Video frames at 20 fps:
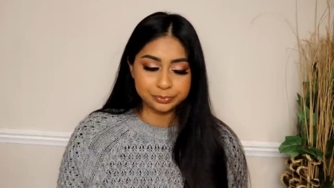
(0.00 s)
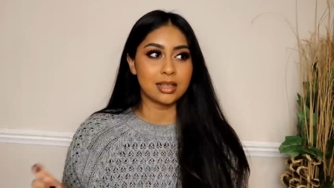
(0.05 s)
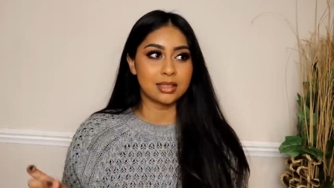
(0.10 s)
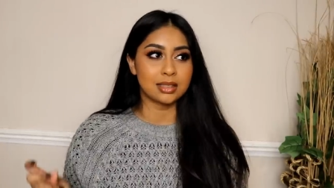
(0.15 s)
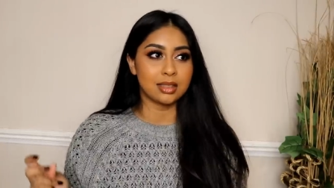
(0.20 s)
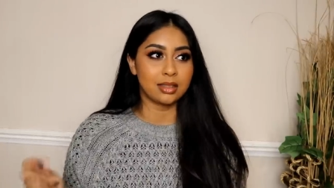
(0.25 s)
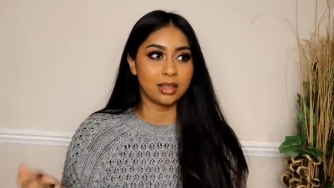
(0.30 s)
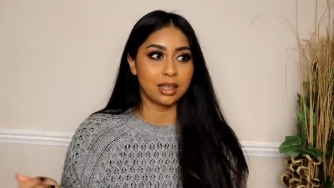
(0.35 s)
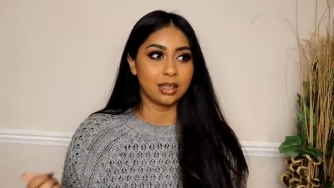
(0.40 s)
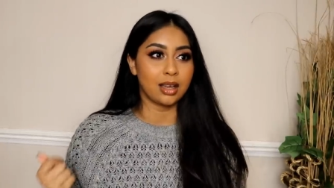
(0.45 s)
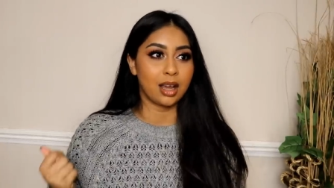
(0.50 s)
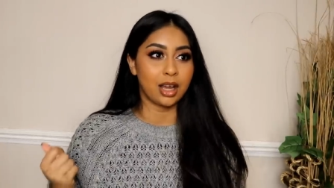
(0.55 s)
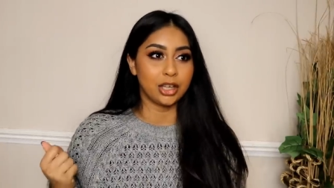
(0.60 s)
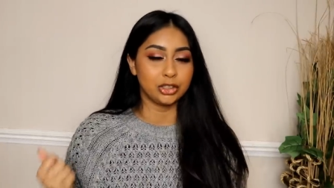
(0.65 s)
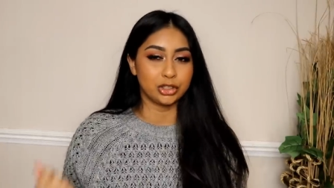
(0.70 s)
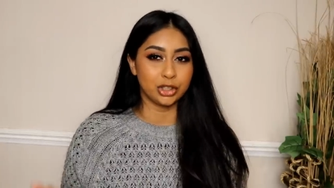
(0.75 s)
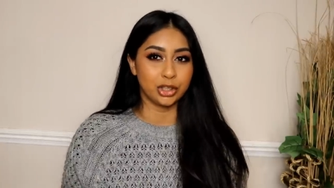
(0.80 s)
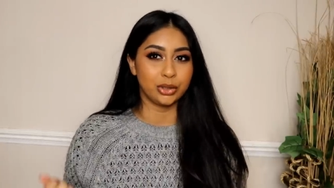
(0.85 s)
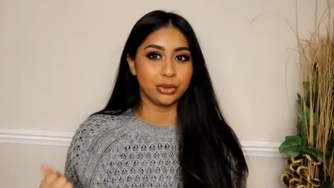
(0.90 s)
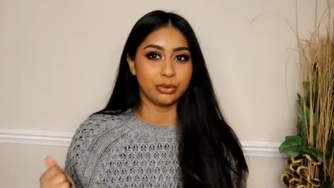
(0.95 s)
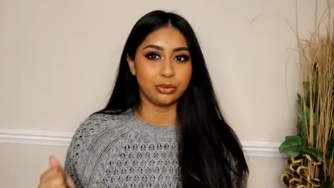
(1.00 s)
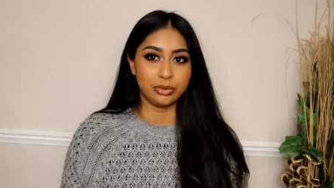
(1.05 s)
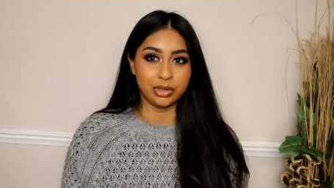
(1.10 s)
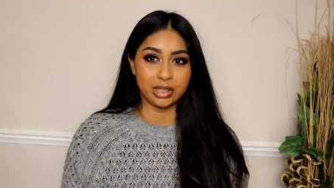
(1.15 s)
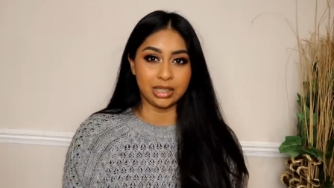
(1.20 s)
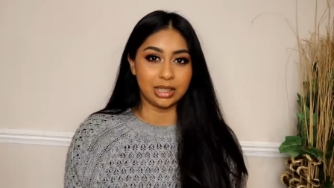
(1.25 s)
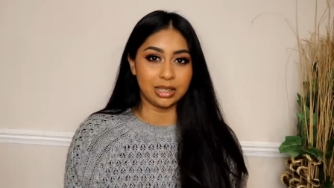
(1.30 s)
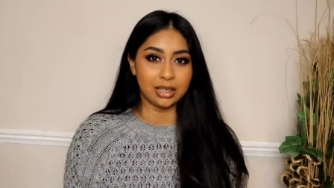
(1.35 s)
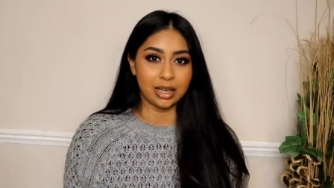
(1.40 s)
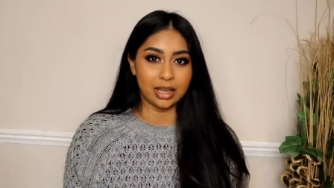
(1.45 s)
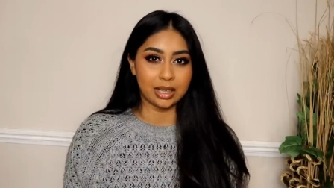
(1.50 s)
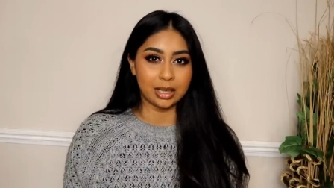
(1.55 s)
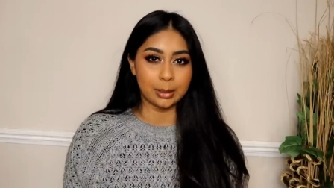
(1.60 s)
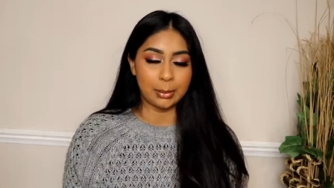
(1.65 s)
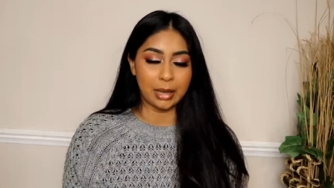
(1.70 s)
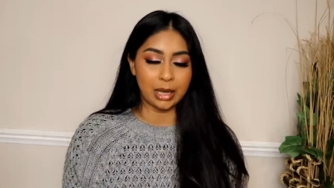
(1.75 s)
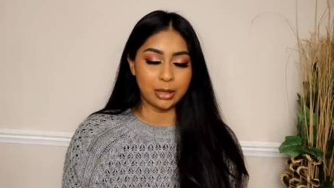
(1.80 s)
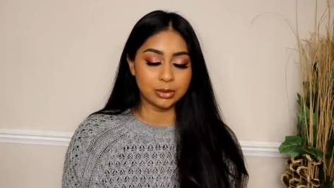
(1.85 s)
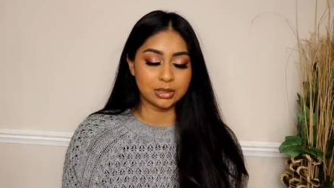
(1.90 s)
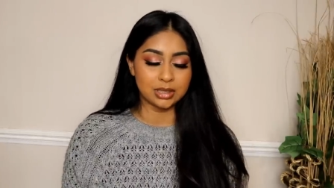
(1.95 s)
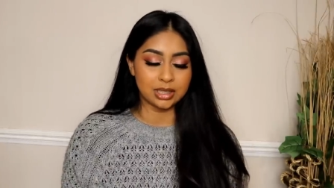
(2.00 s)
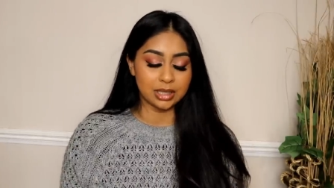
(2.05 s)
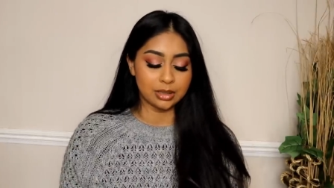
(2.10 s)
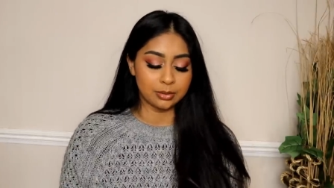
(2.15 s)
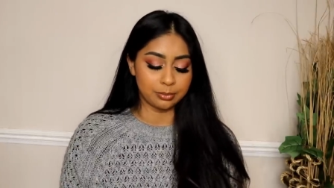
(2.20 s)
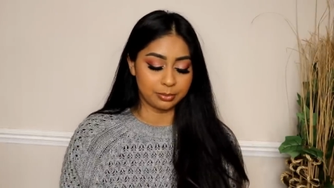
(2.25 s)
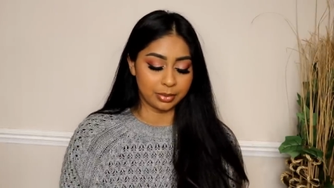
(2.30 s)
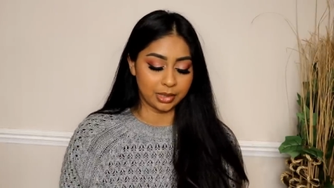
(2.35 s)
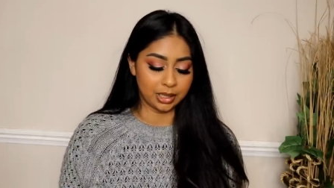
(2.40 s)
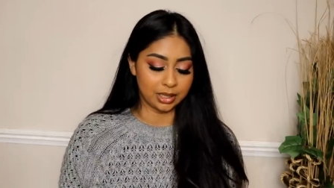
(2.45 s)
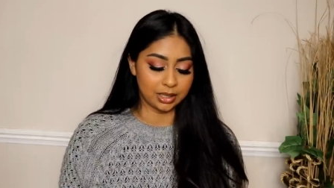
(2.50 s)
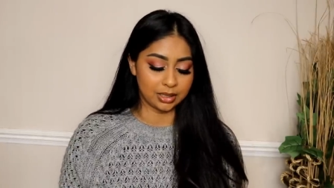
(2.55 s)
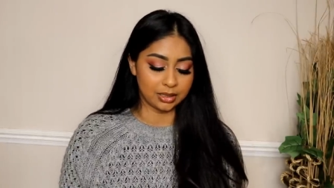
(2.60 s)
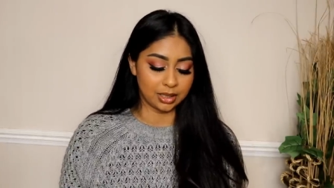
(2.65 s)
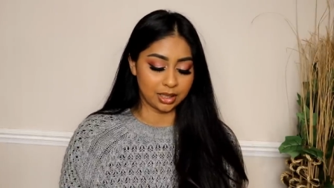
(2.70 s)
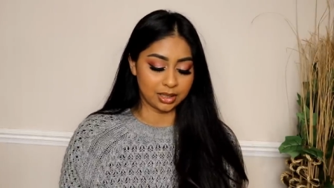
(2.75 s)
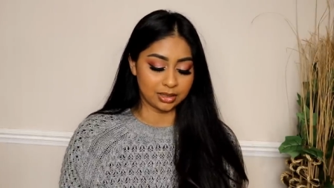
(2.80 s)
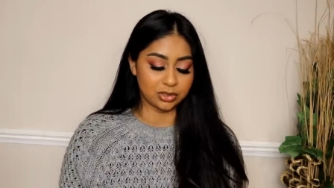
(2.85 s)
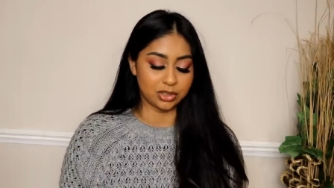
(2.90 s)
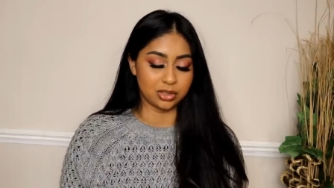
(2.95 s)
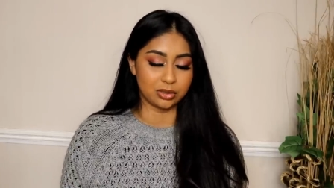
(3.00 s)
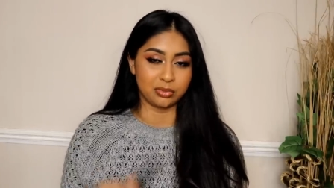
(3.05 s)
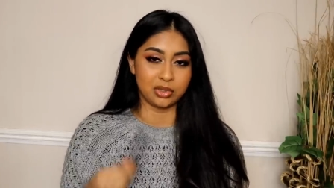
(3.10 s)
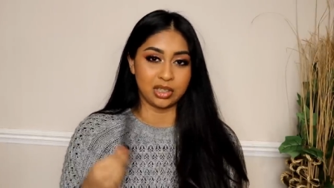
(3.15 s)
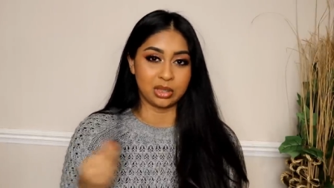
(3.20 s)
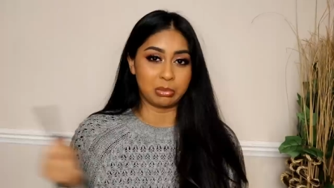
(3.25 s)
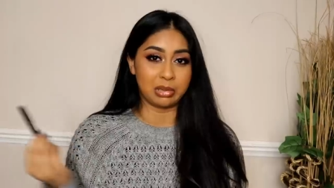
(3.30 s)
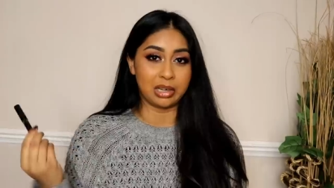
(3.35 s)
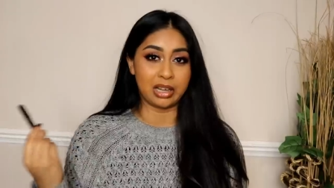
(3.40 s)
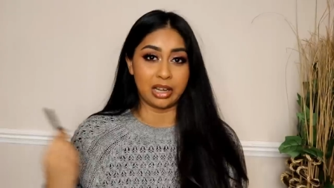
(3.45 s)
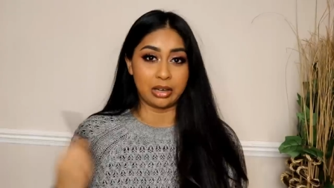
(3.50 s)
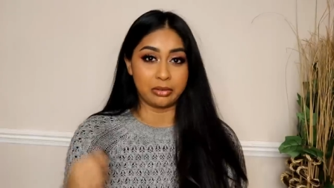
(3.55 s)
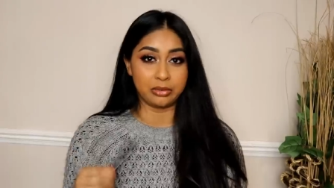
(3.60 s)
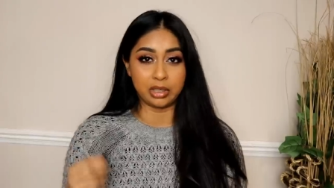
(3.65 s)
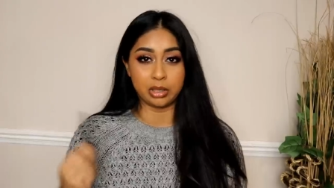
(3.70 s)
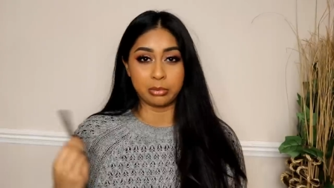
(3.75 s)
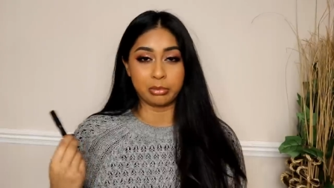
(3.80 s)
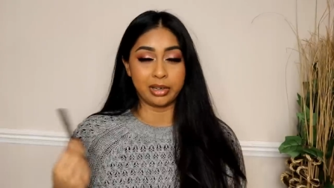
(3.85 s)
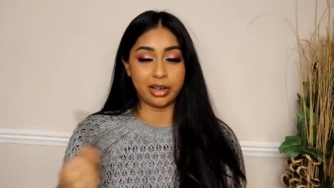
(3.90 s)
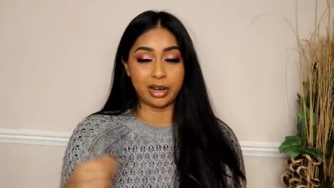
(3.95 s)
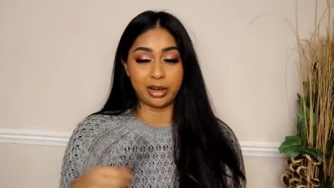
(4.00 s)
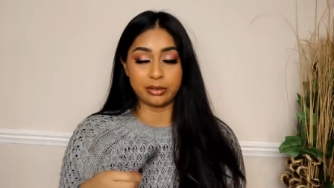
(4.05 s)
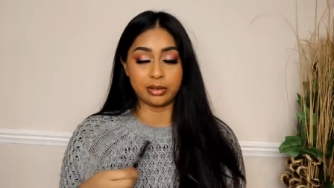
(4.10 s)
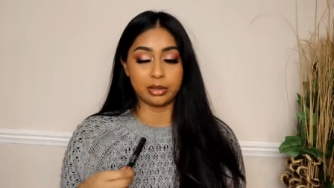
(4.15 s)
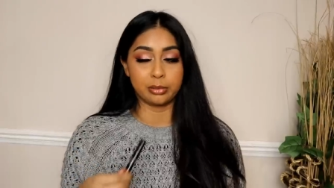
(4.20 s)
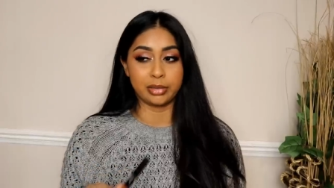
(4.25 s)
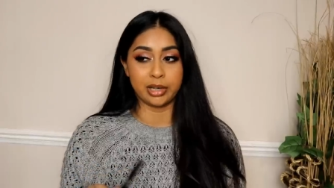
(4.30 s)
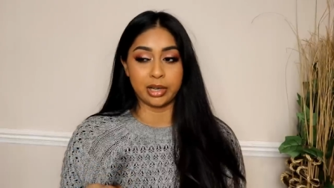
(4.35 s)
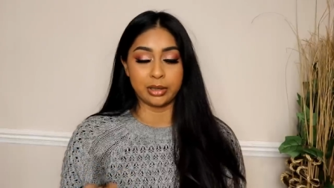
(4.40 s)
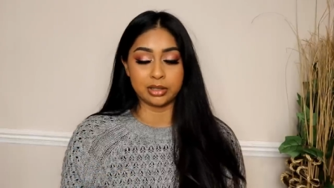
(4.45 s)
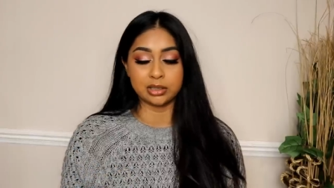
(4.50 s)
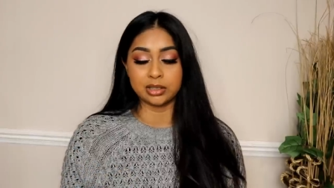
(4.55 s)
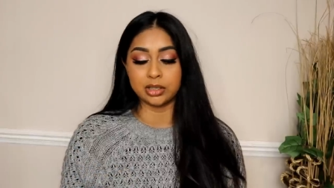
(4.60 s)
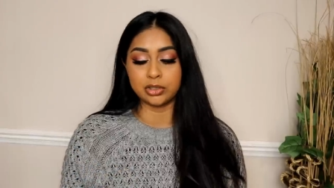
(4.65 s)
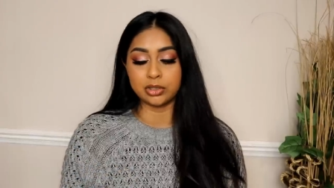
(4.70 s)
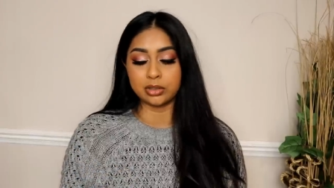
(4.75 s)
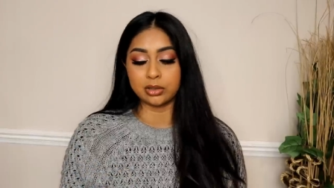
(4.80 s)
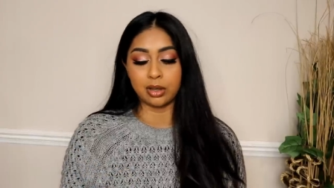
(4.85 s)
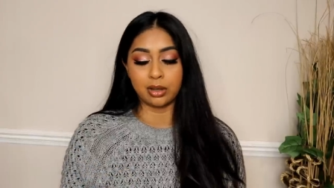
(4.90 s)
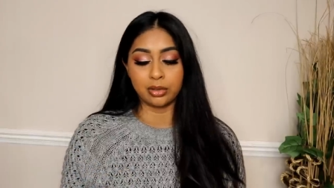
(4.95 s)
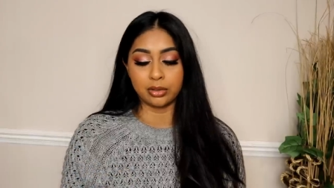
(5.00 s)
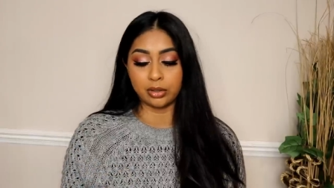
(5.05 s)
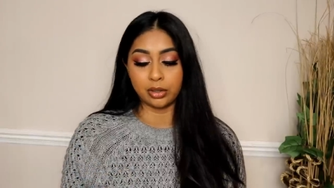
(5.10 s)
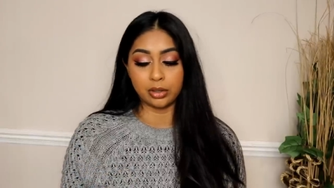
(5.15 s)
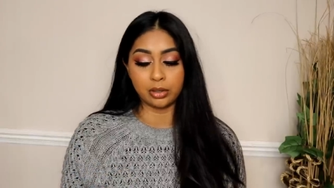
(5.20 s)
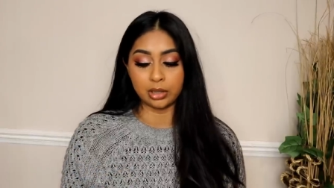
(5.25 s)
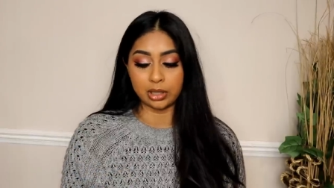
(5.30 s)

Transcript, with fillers: that's the thing that i don't really like about it but i just reapply reapply reapply because i just can't go,